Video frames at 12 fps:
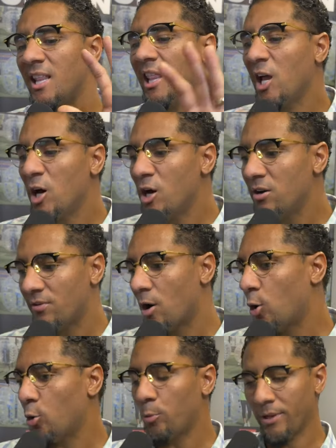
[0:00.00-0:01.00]
love
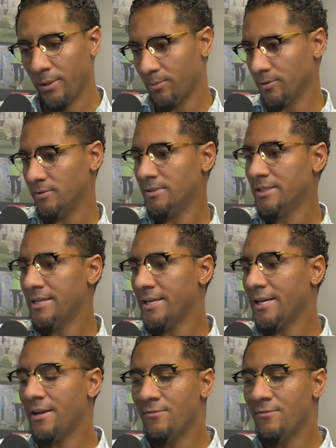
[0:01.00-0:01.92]
old people. Oh.